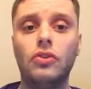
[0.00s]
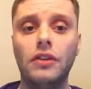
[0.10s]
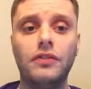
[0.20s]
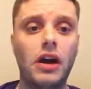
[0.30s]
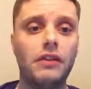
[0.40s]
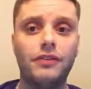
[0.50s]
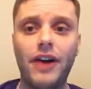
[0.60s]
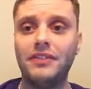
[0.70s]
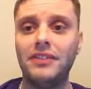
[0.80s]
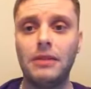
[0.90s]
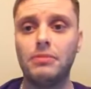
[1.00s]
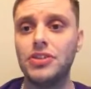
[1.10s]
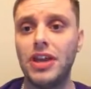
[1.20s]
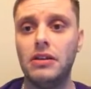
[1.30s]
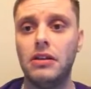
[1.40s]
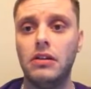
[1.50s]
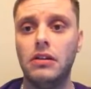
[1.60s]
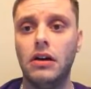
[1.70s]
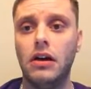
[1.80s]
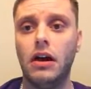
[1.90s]
living on 5 to
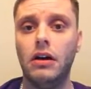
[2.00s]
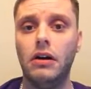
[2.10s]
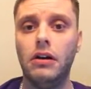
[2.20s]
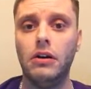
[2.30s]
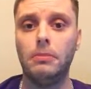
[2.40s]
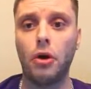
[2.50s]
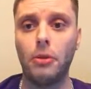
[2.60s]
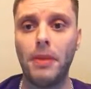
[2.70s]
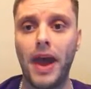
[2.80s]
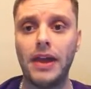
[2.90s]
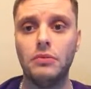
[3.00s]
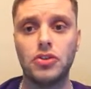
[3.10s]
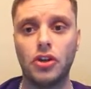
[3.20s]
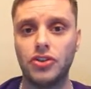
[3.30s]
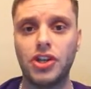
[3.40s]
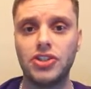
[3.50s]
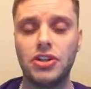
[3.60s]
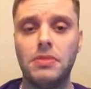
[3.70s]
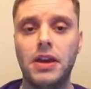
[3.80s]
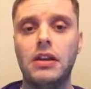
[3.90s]
10% per bet, which I'll discuss in
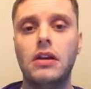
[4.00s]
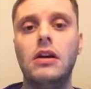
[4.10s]
a bit,